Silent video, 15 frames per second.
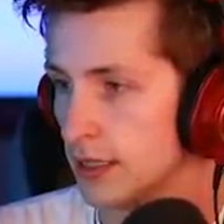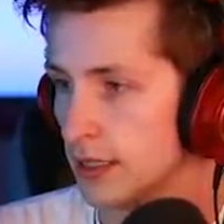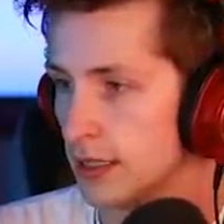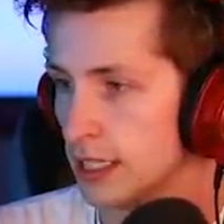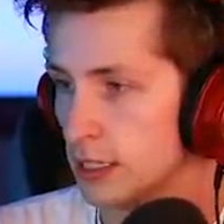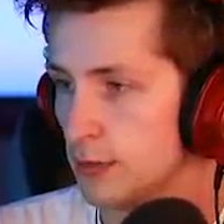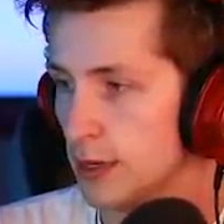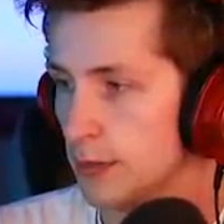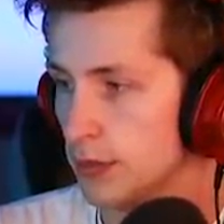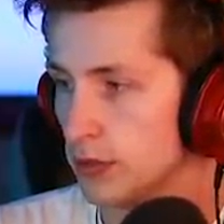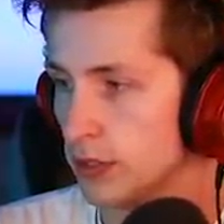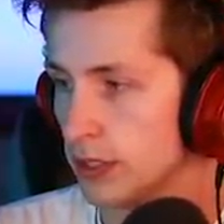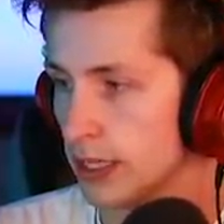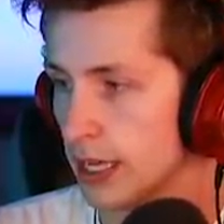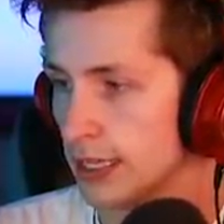These people
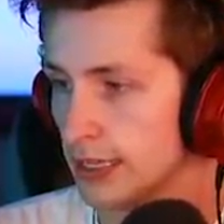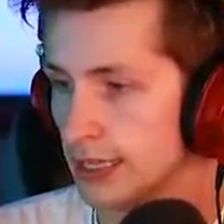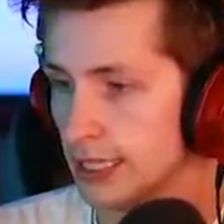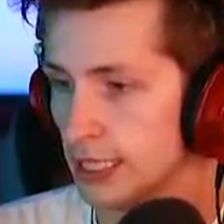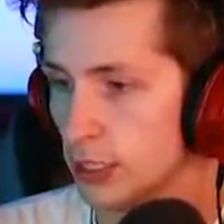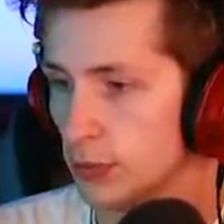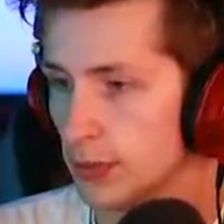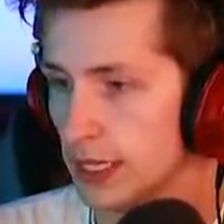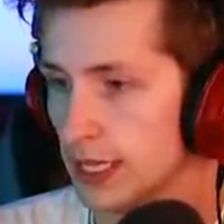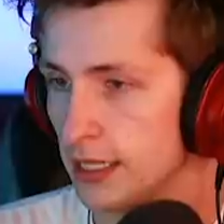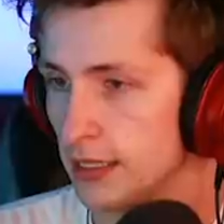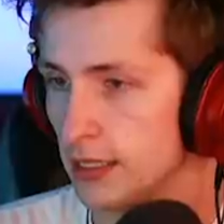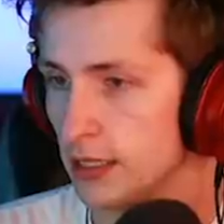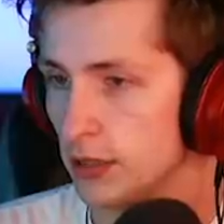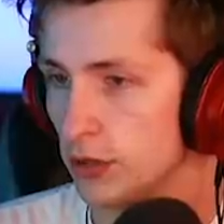look a little bit
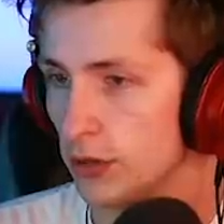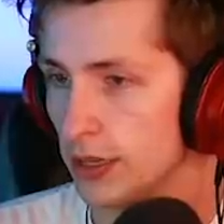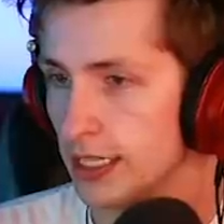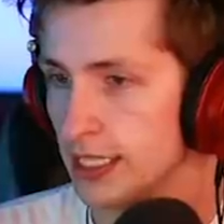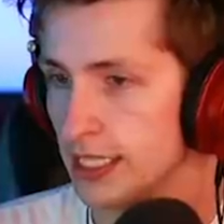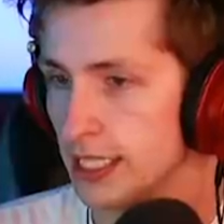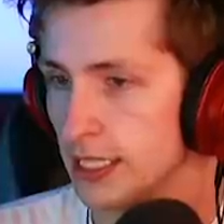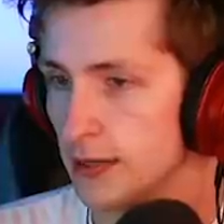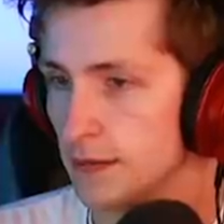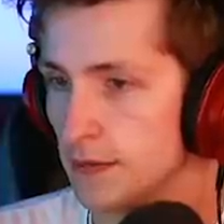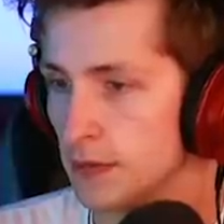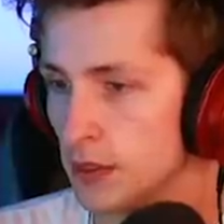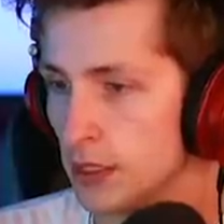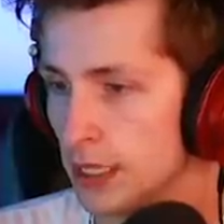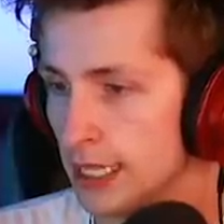crazy.
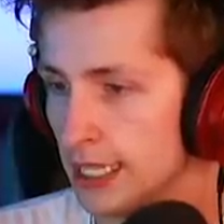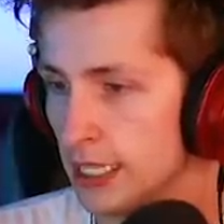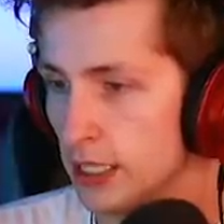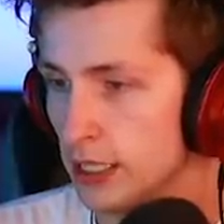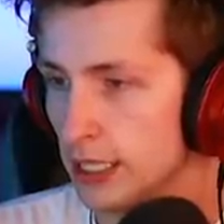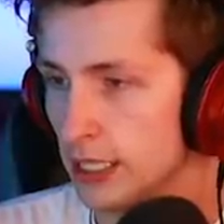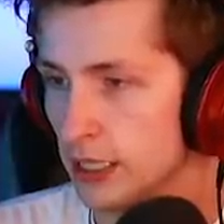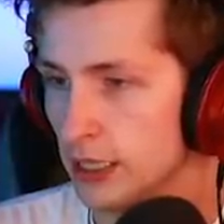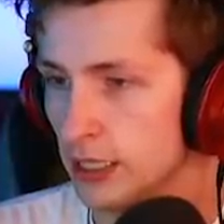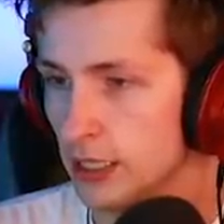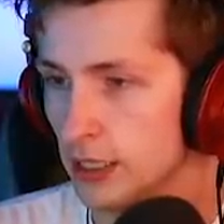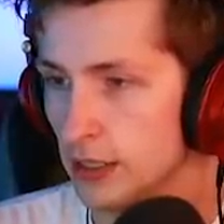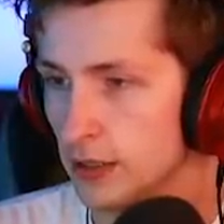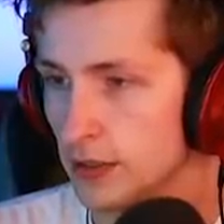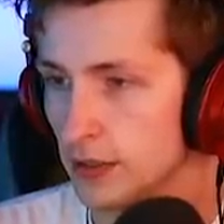Heal, heal,
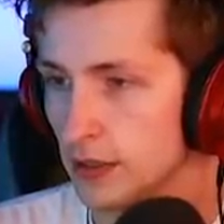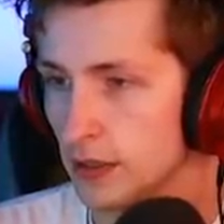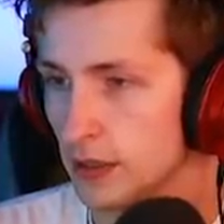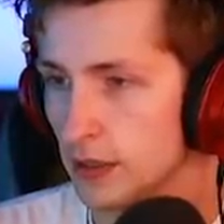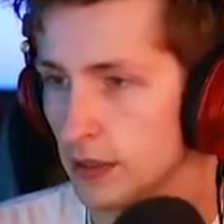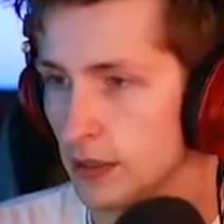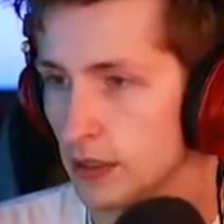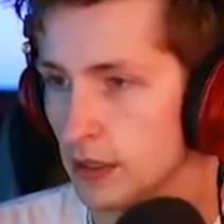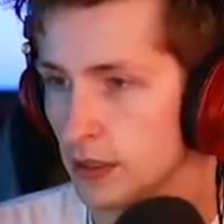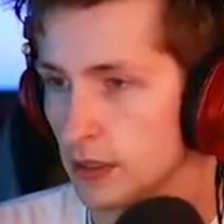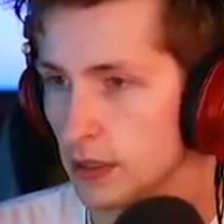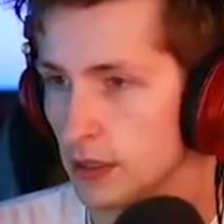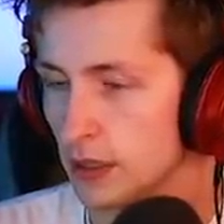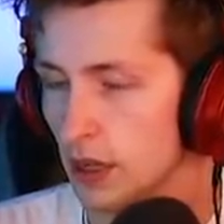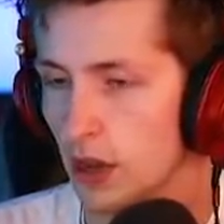heal.
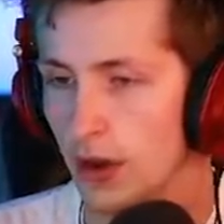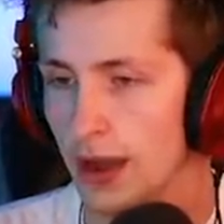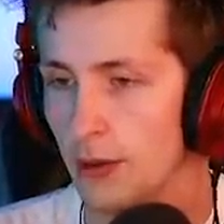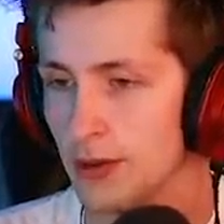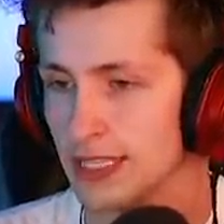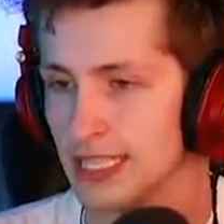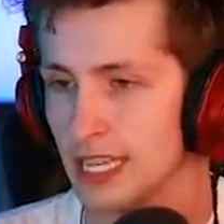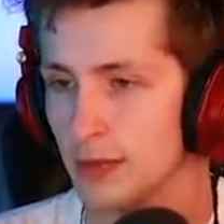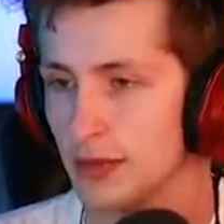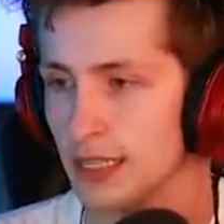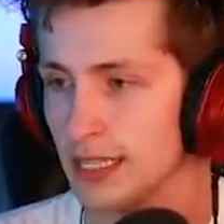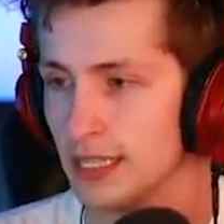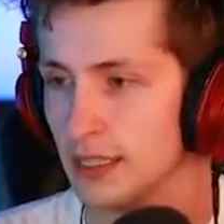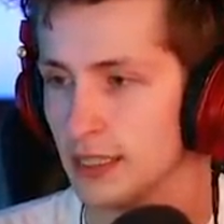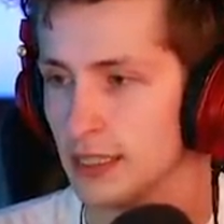Oh, I wasn't able to
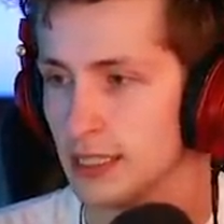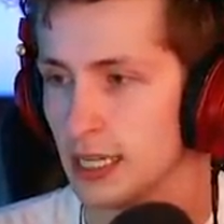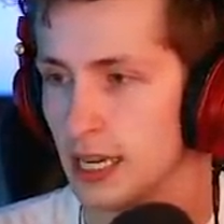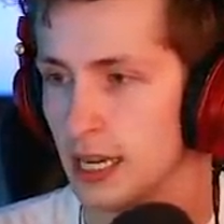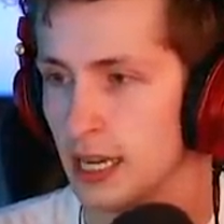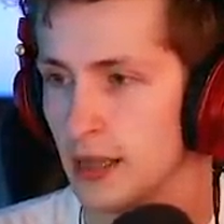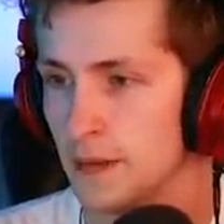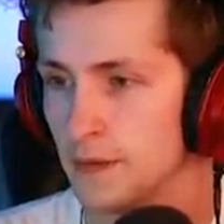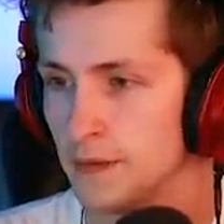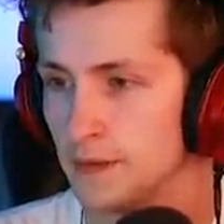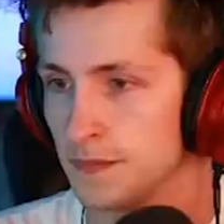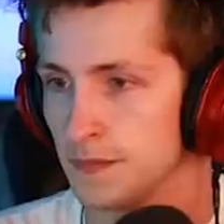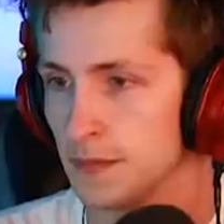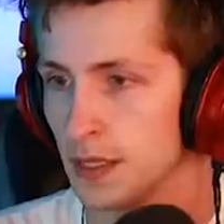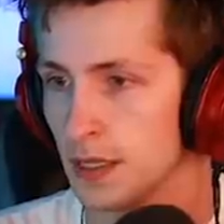heal in time.
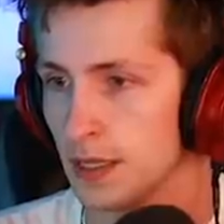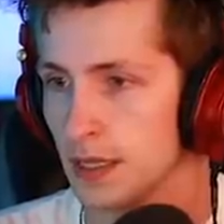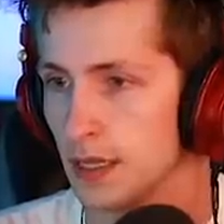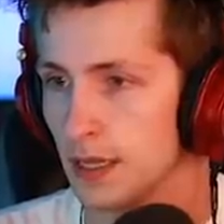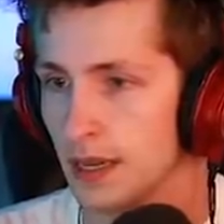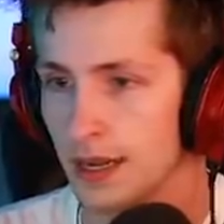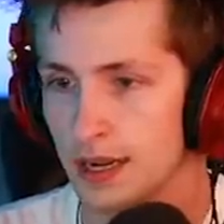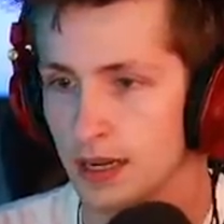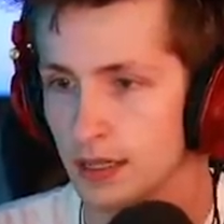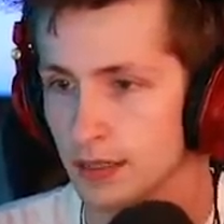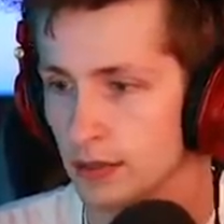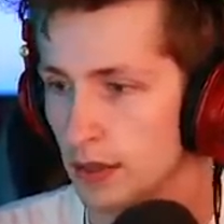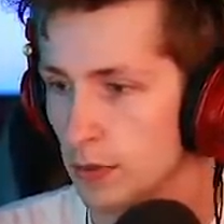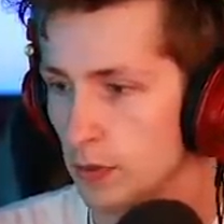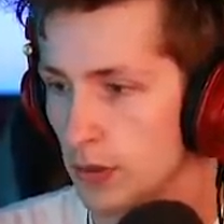
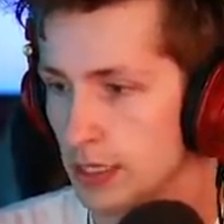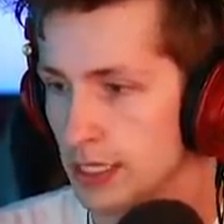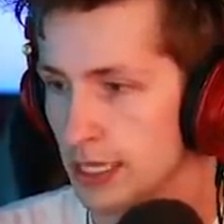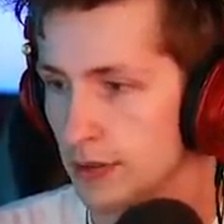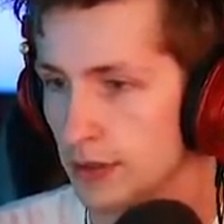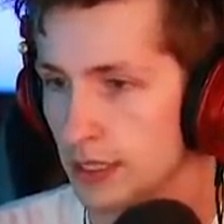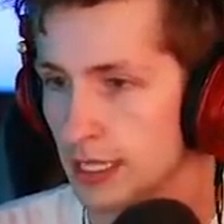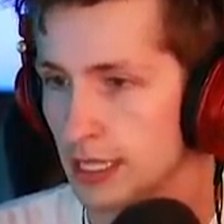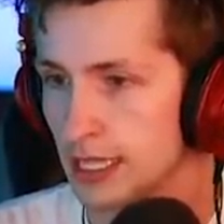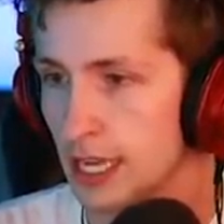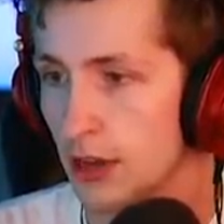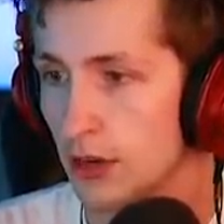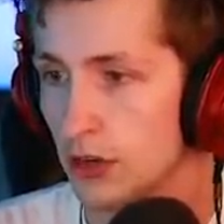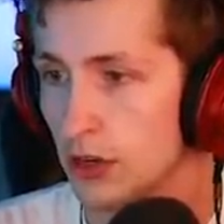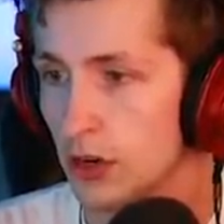Oh, I wasn't able to get the
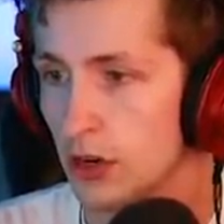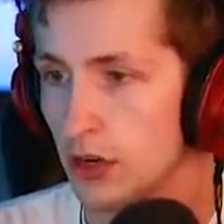counter.